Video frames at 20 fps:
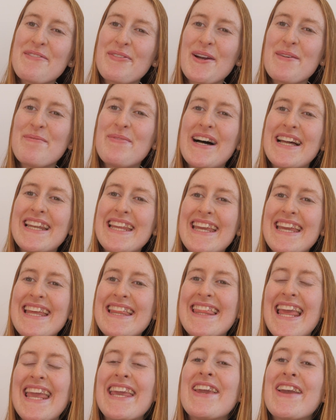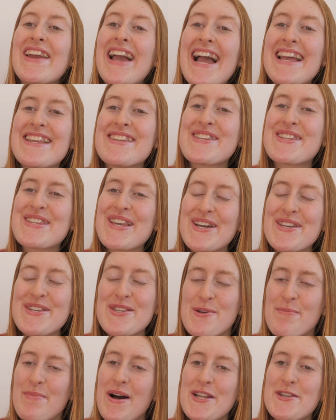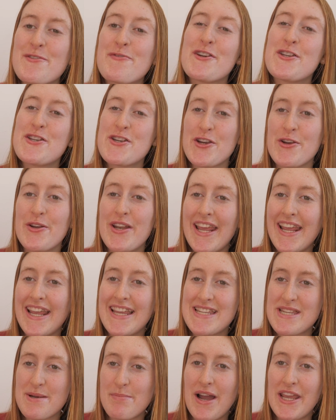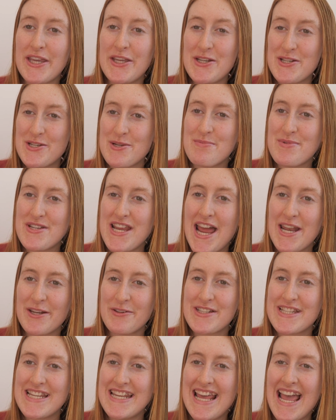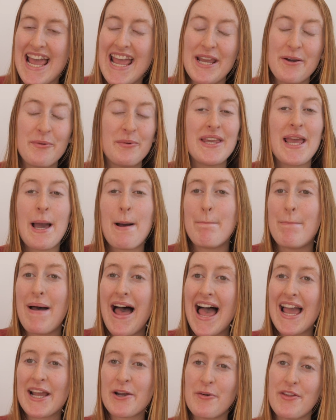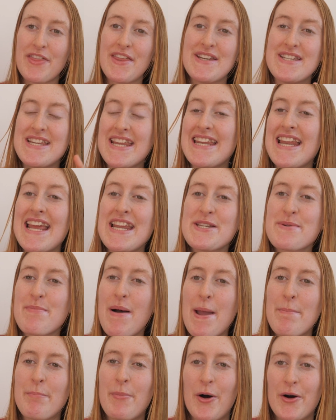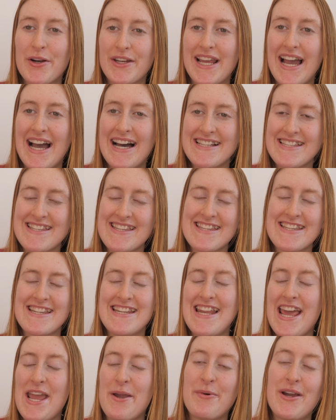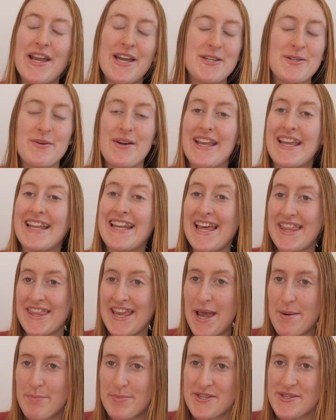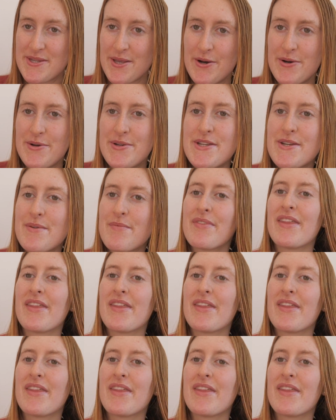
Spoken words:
everybody! Thank you guys so much for tuning into my YouTube channel today. We are back with the Teenage Mind podcast. Today we are doing another episode.